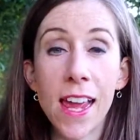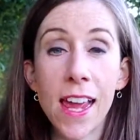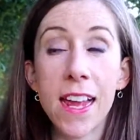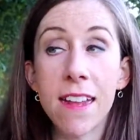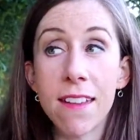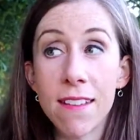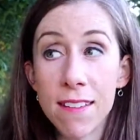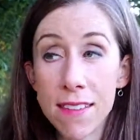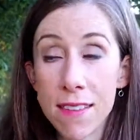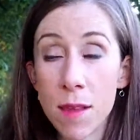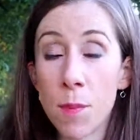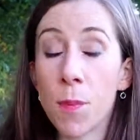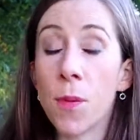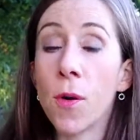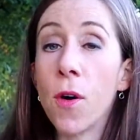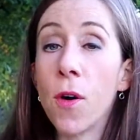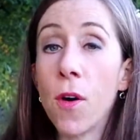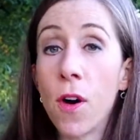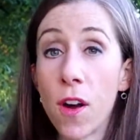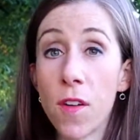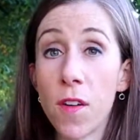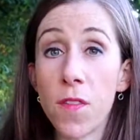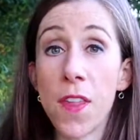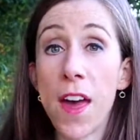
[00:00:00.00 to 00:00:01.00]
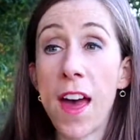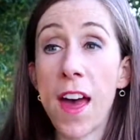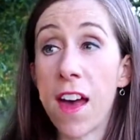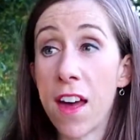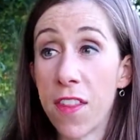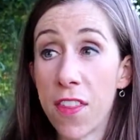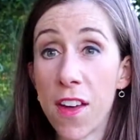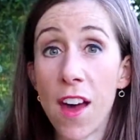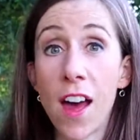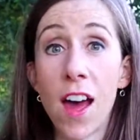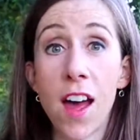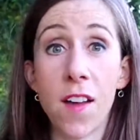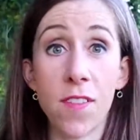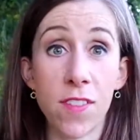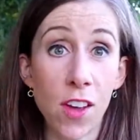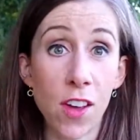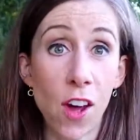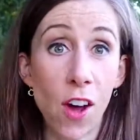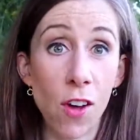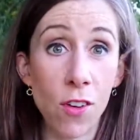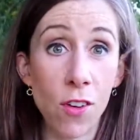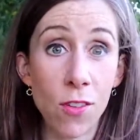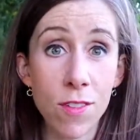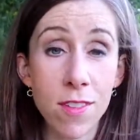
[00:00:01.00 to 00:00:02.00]
in support of their other half's
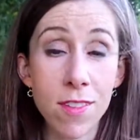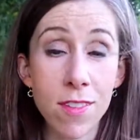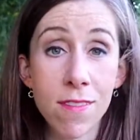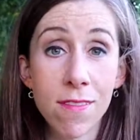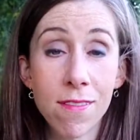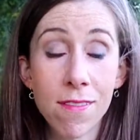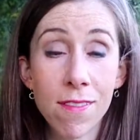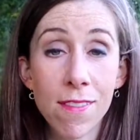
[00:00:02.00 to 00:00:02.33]
goals.